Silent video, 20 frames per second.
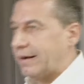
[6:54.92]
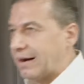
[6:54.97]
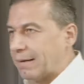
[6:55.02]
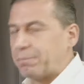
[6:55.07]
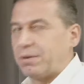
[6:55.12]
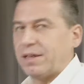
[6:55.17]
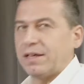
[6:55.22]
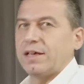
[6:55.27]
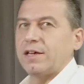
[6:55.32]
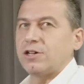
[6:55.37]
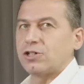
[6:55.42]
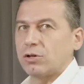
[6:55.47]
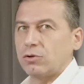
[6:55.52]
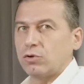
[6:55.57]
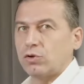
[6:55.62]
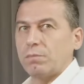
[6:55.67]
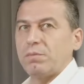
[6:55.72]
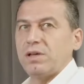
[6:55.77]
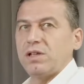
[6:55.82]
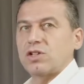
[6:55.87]
application
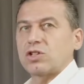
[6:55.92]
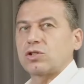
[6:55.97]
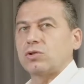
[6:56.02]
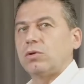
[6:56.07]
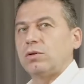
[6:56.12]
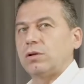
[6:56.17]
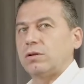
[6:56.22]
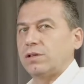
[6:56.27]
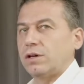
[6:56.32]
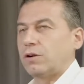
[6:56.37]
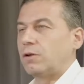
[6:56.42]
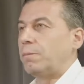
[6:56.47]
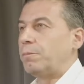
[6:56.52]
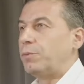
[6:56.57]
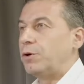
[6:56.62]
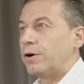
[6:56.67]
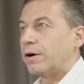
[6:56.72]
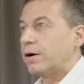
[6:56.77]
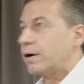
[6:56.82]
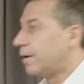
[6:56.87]
to be installed on the
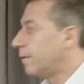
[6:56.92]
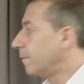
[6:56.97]
computer.